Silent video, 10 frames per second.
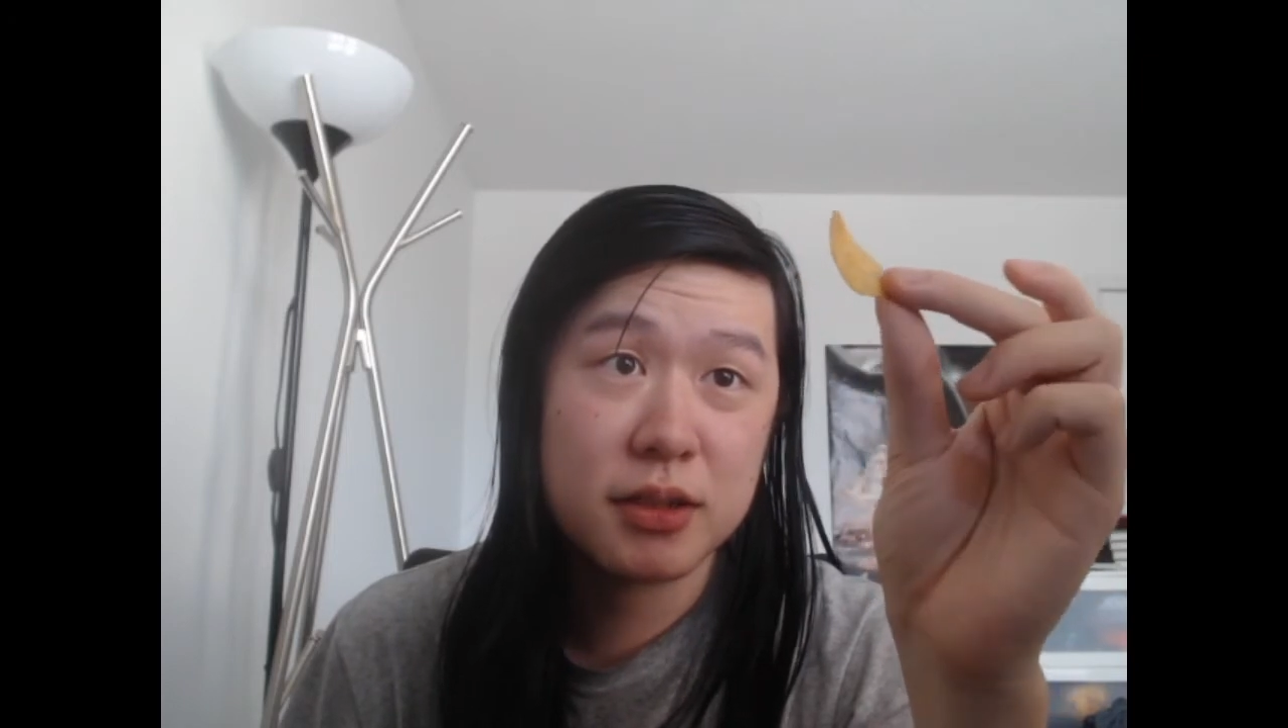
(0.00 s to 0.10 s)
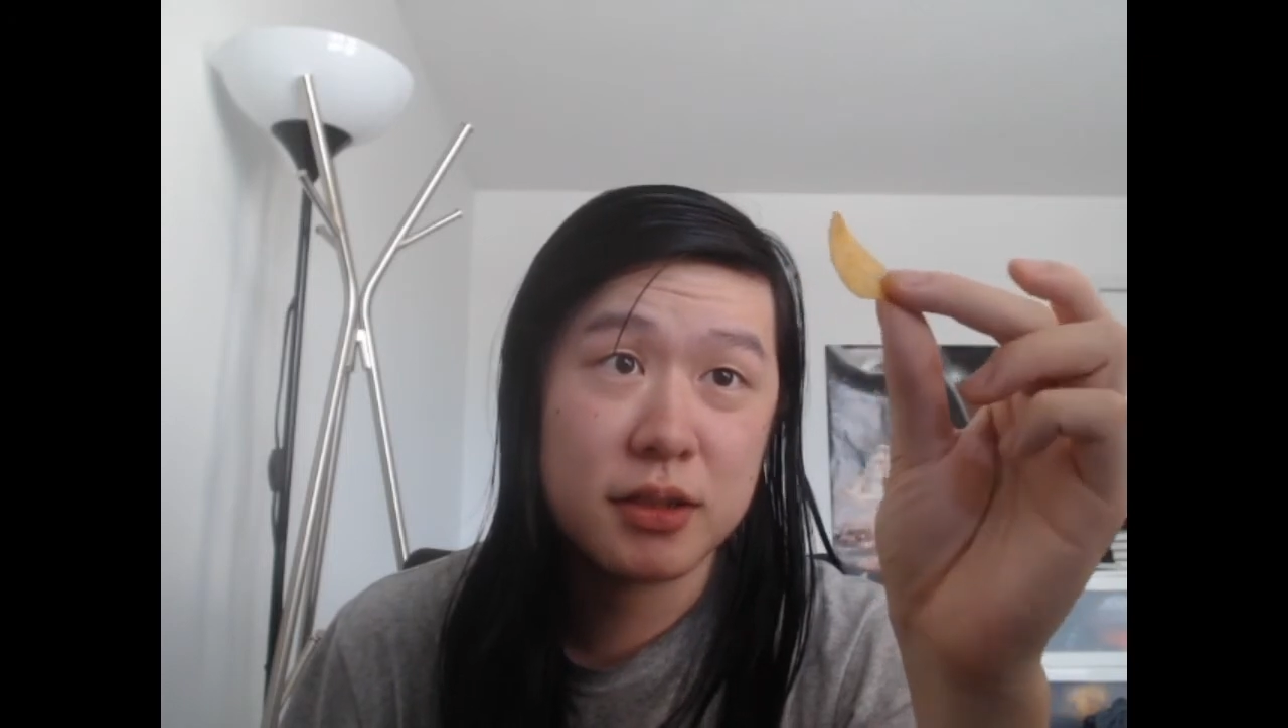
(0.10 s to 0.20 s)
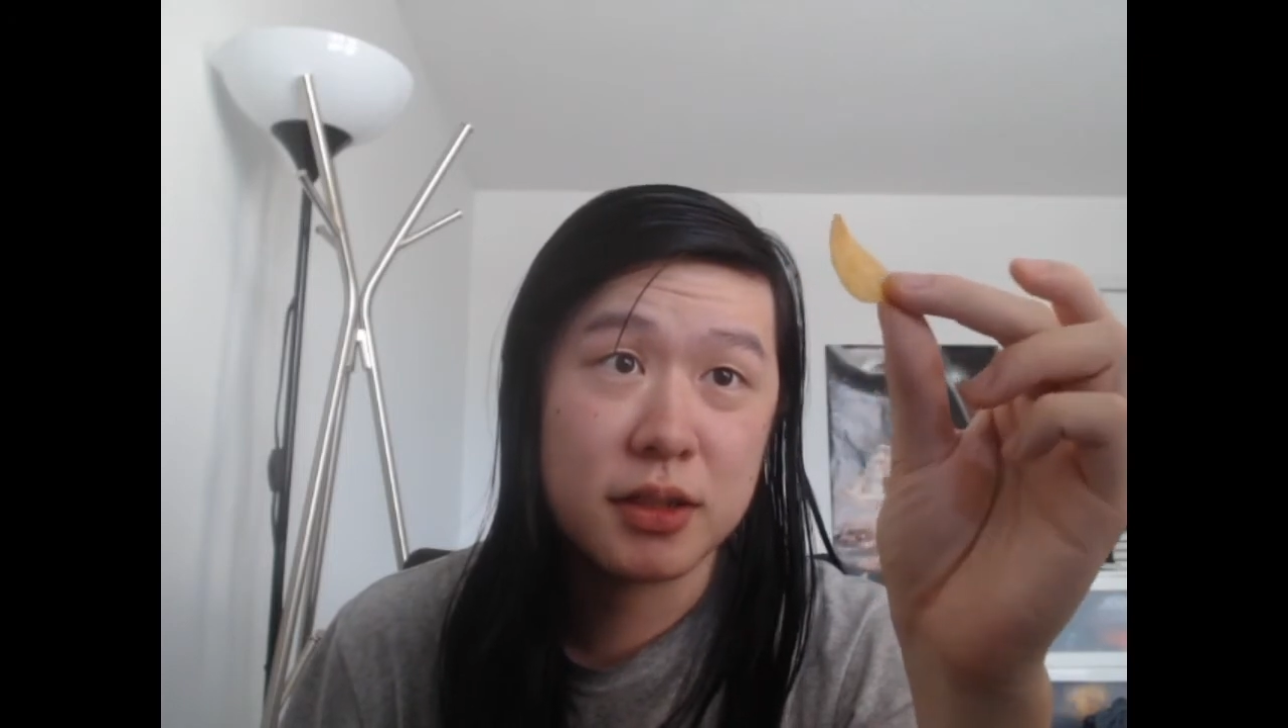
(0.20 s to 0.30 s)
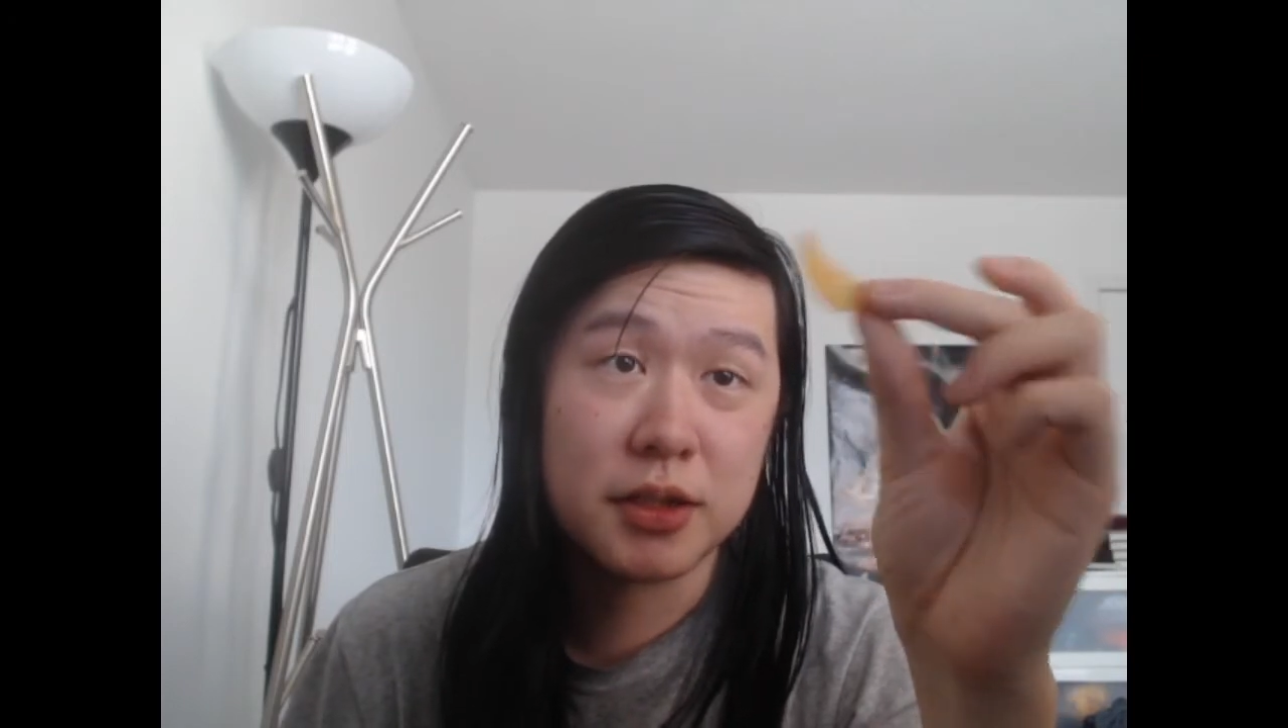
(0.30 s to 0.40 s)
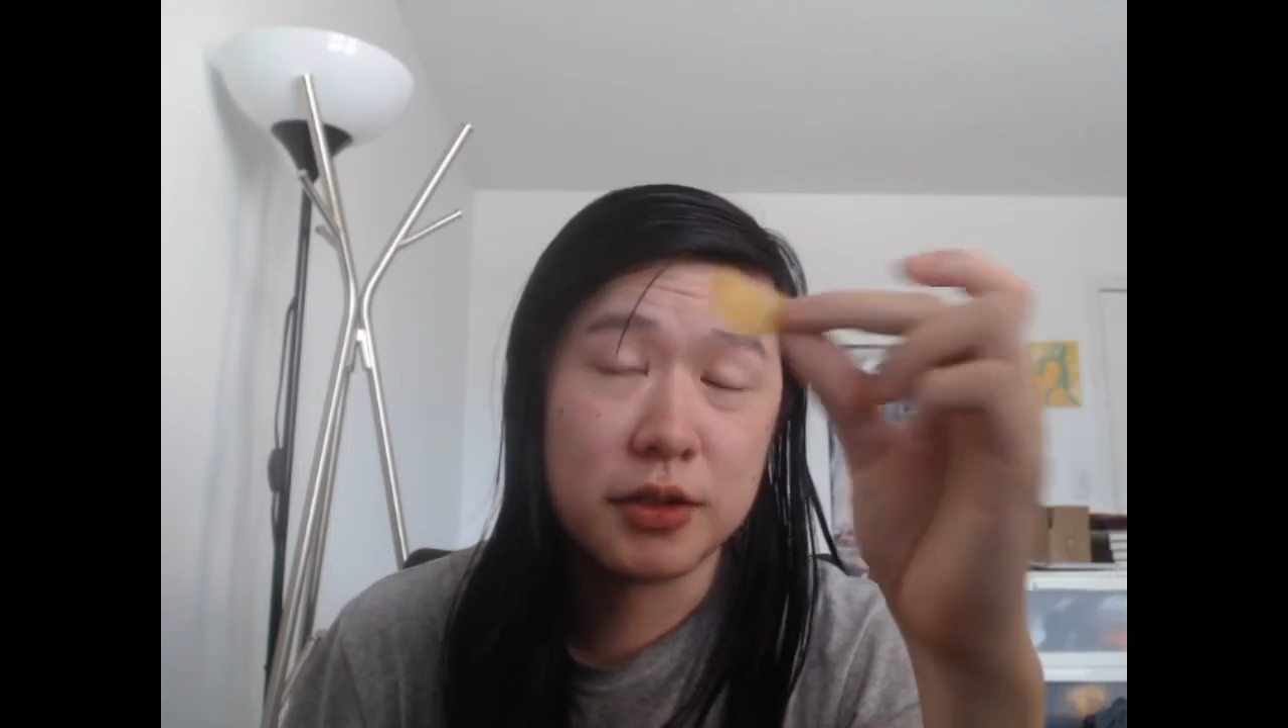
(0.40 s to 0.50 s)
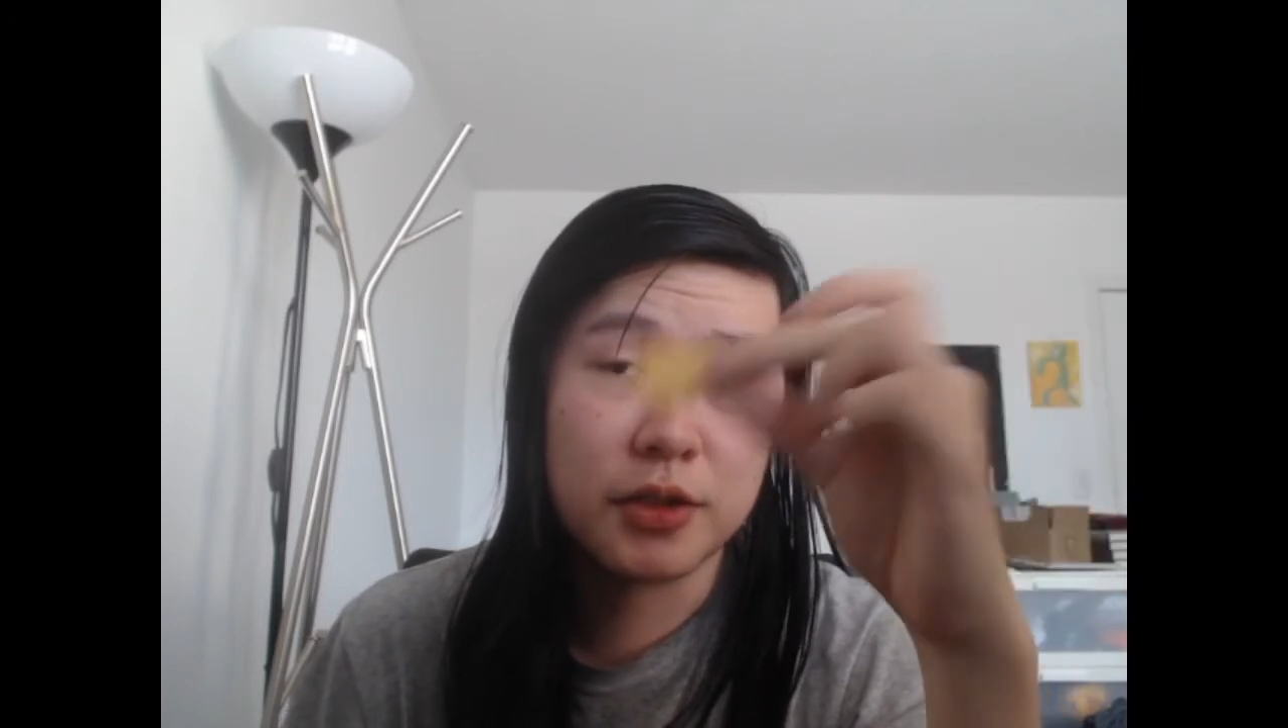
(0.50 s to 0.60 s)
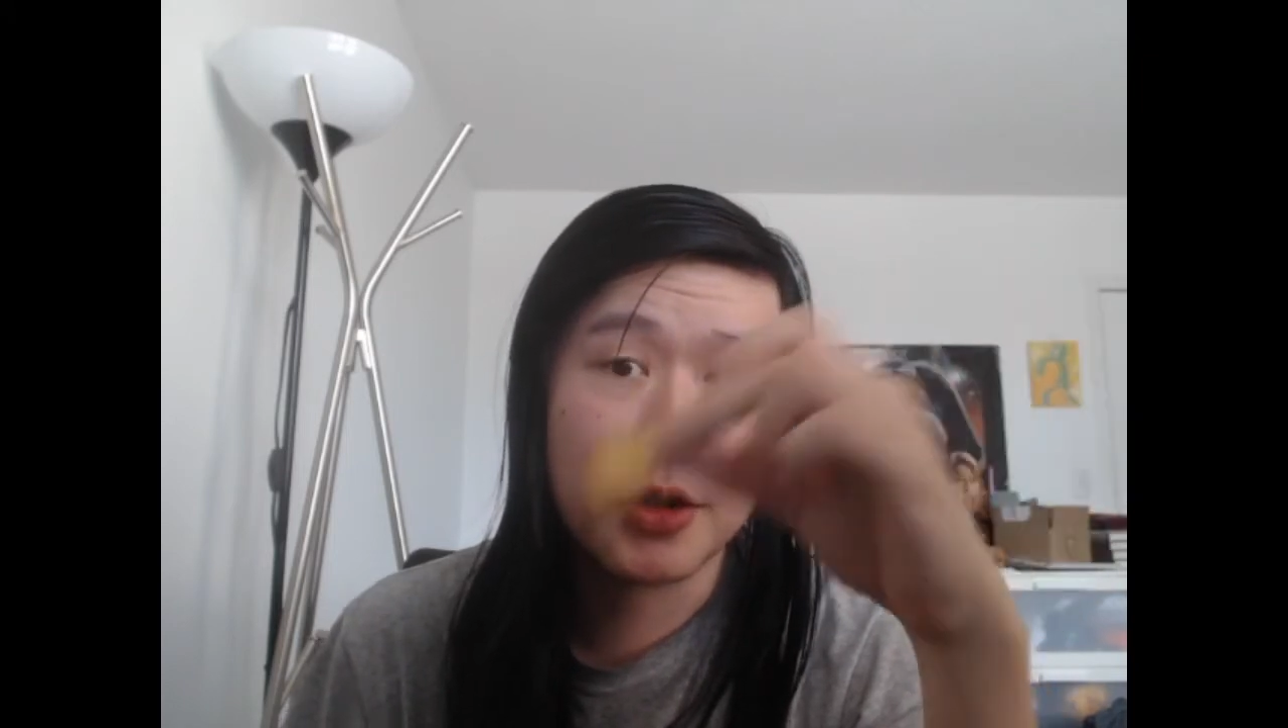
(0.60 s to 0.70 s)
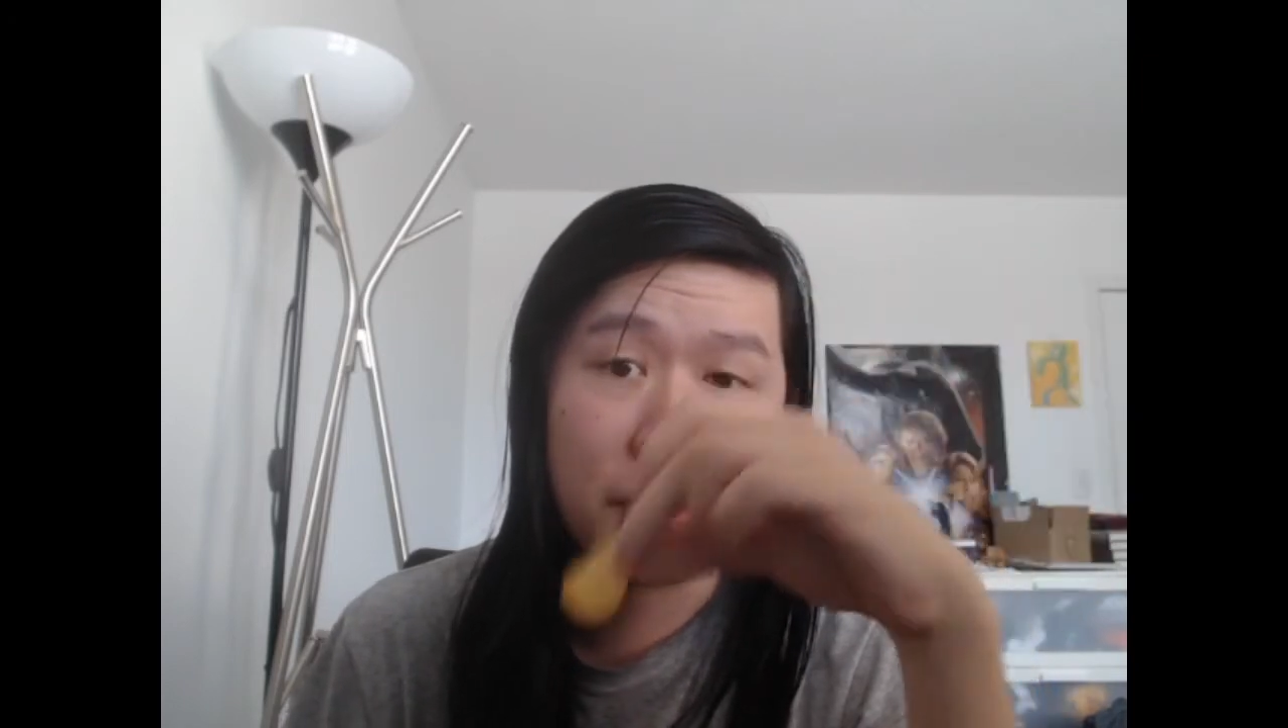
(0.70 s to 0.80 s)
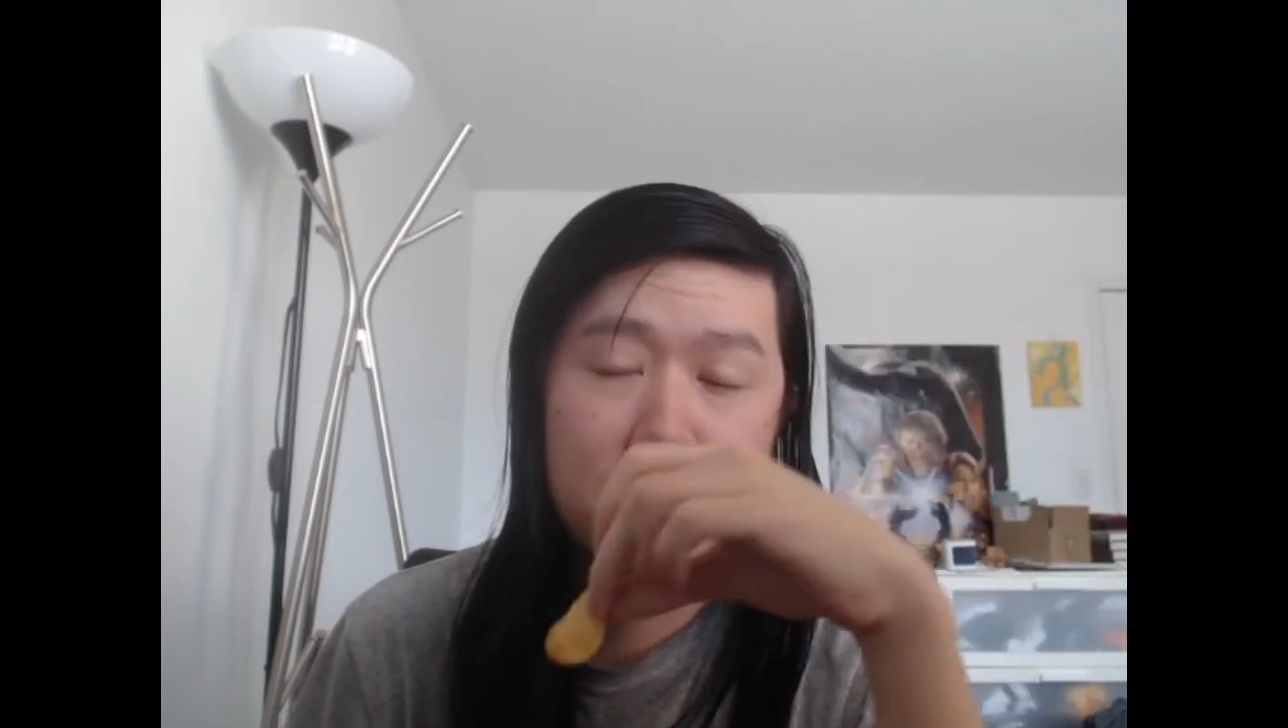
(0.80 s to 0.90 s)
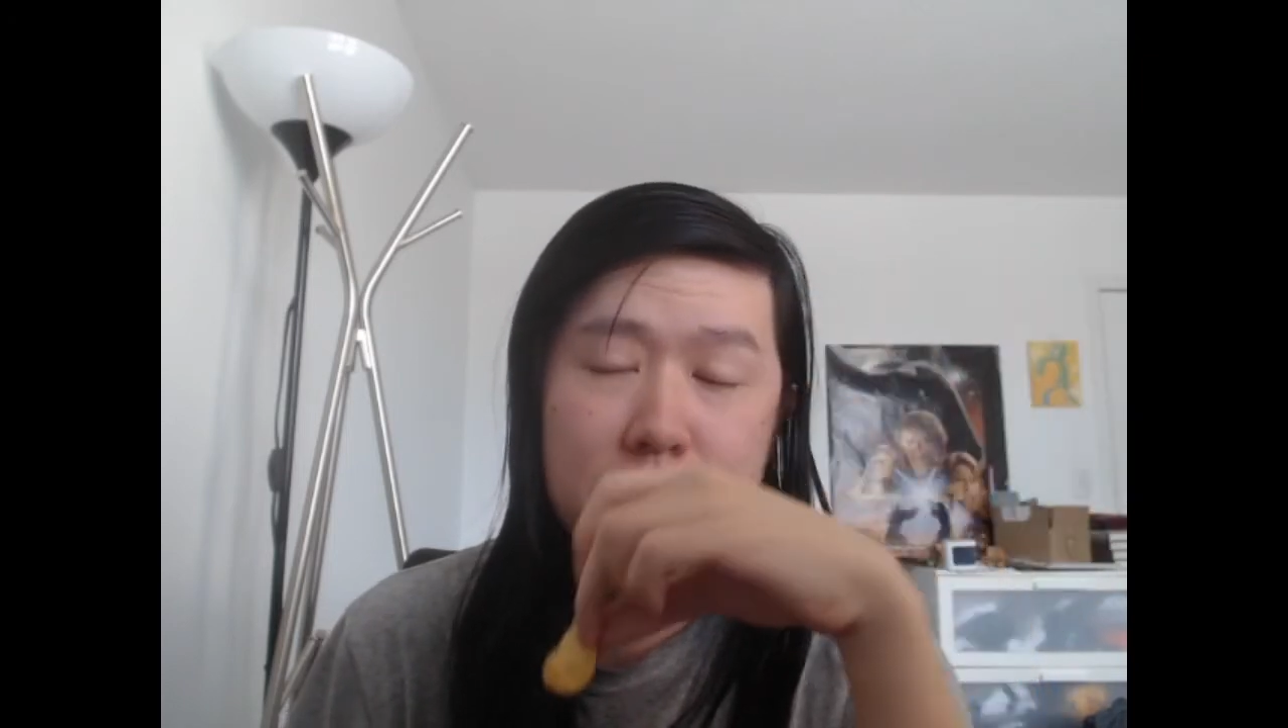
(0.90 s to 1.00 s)
than
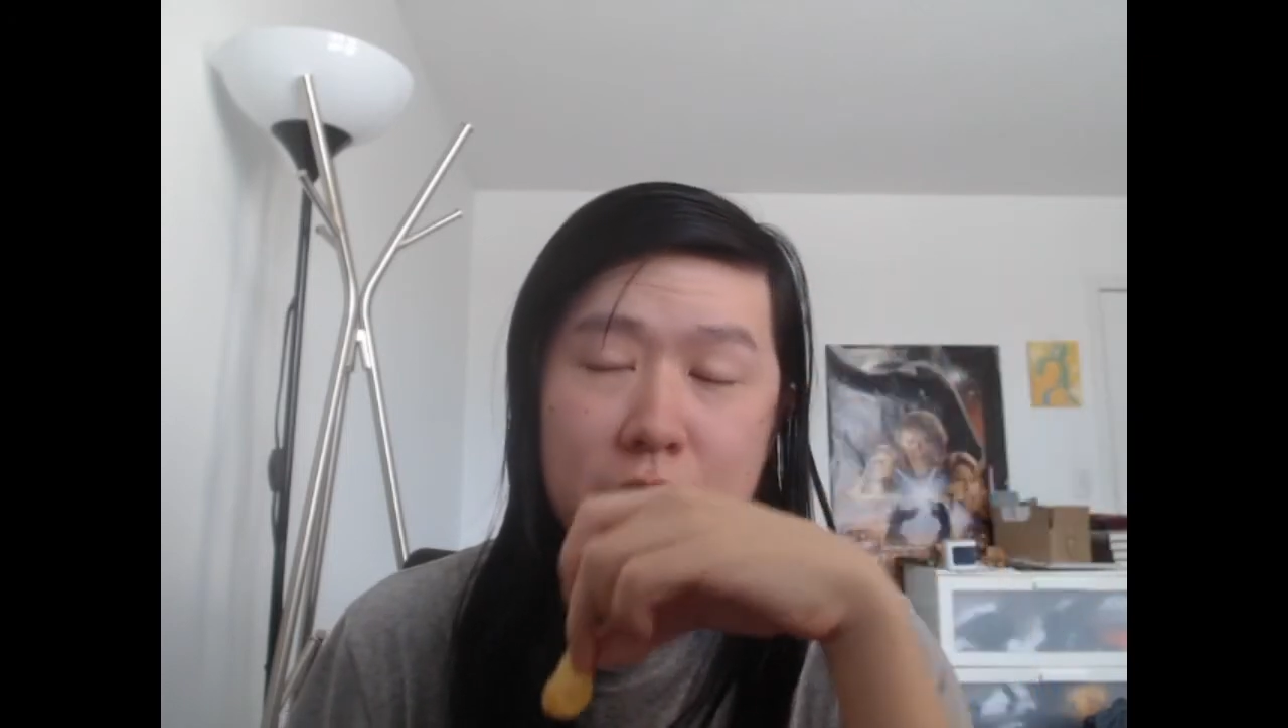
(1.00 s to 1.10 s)
our